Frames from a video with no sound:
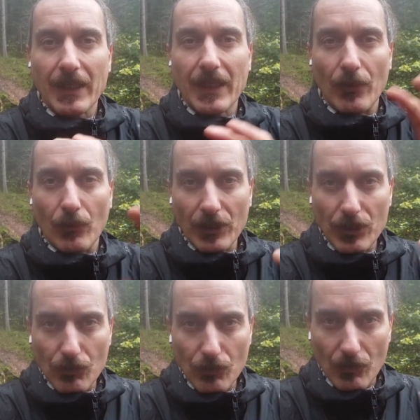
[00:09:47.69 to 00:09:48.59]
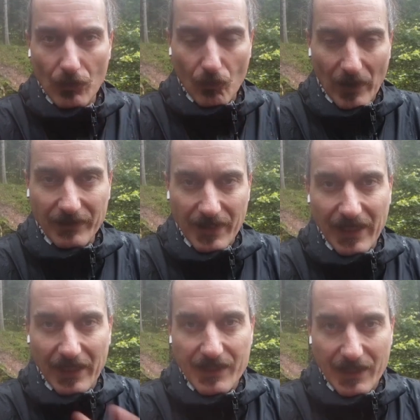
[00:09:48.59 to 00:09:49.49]
can only do one
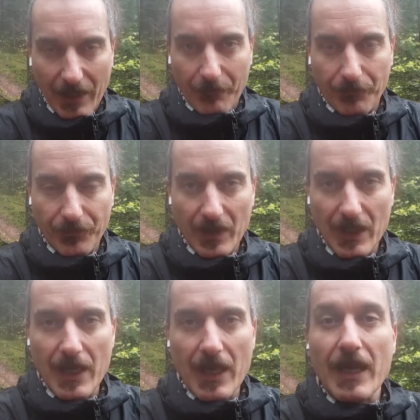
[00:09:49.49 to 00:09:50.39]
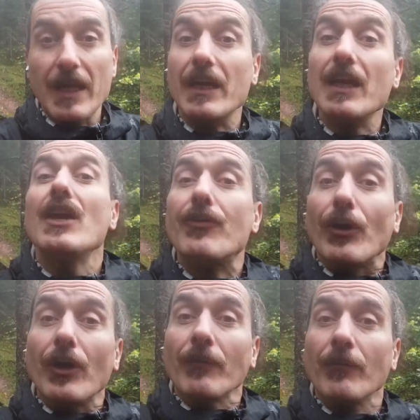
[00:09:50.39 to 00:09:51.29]
thing at a time
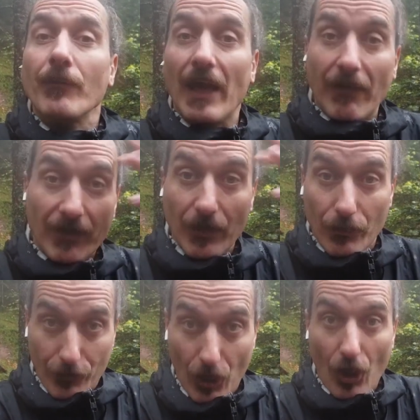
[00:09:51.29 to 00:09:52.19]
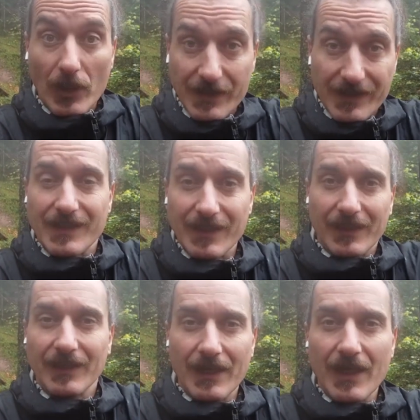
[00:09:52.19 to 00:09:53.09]
either having thoughts
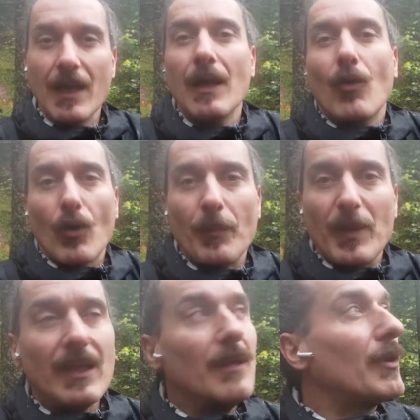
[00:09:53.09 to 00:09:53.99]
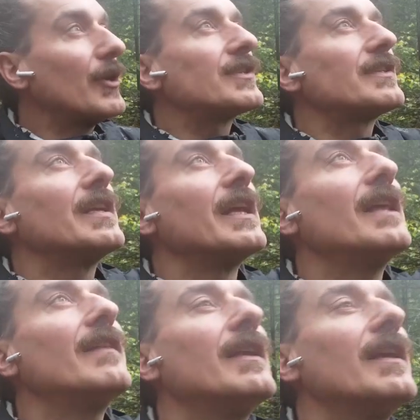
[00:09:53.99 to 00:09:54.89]
or being immersed
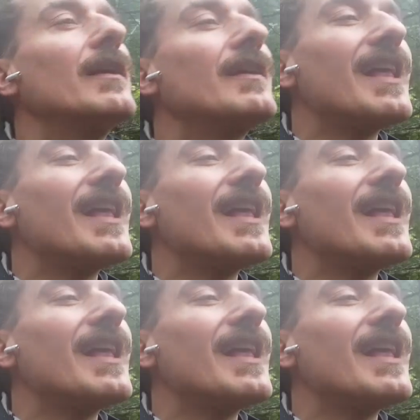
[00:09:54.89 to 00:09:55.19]
in the